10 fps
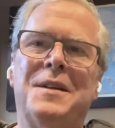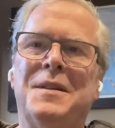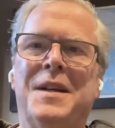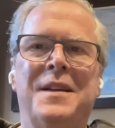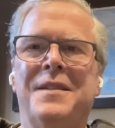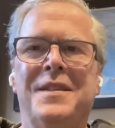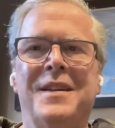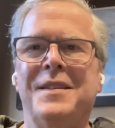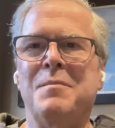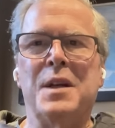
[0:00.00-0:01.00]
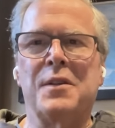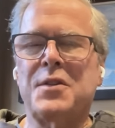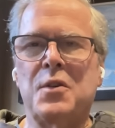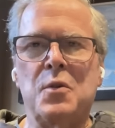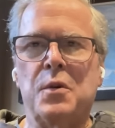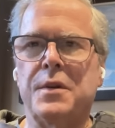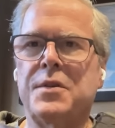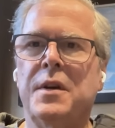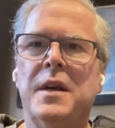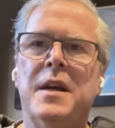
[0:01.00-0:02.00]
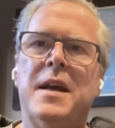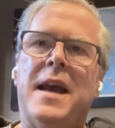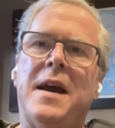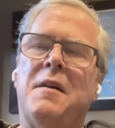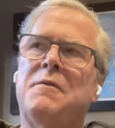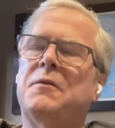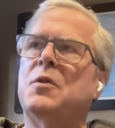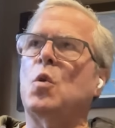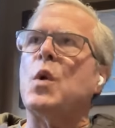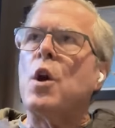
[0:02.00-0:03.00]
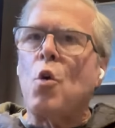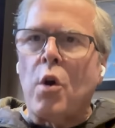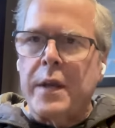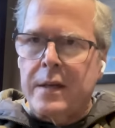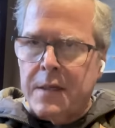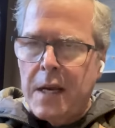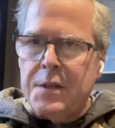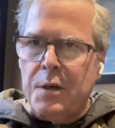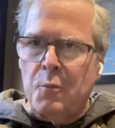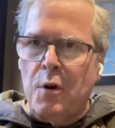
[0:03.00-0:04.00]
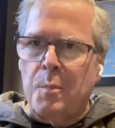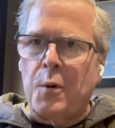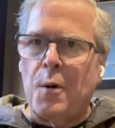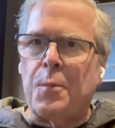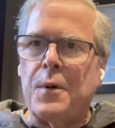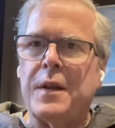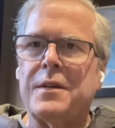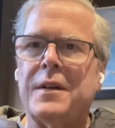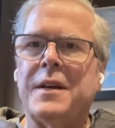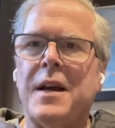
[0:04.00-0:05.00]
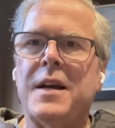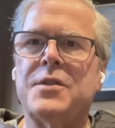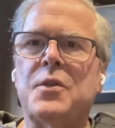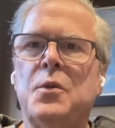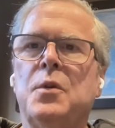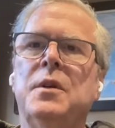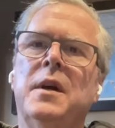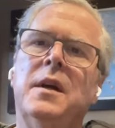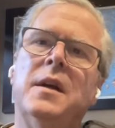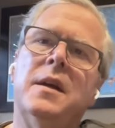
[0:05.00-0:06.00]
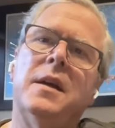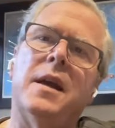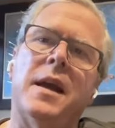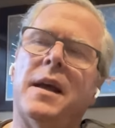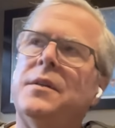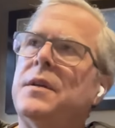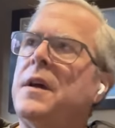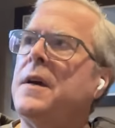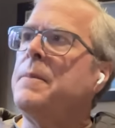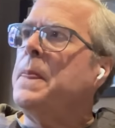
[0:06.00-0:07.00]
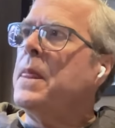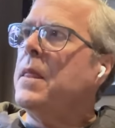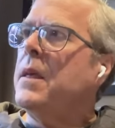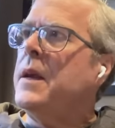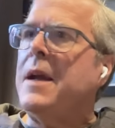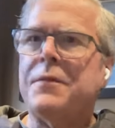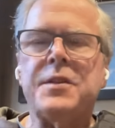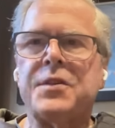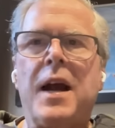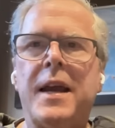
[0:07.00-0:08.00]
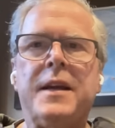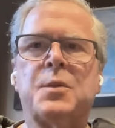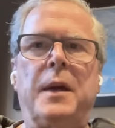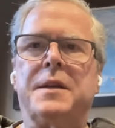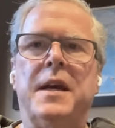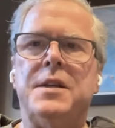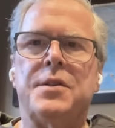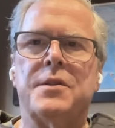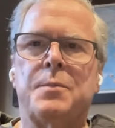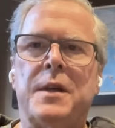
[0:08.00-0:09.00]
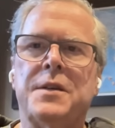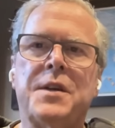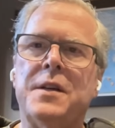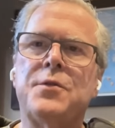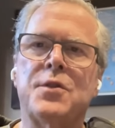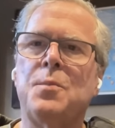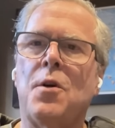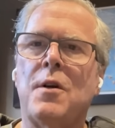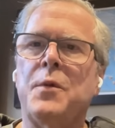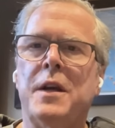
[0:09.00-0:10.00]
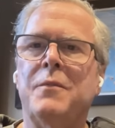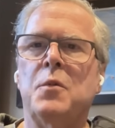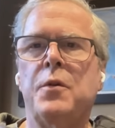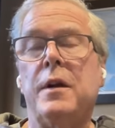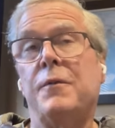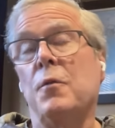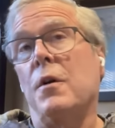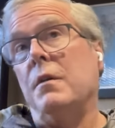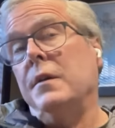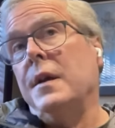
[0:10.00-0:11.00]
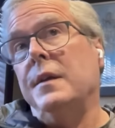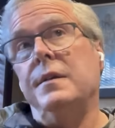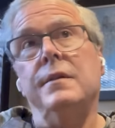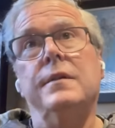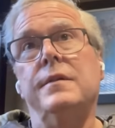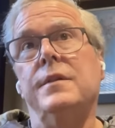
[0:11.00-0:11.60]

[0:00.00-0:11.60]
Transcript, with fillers: uh, in, in the middle schools, have career orientation where appropriate in high school, and um, and have just high expectations because kids are smarter than we give them credit for, and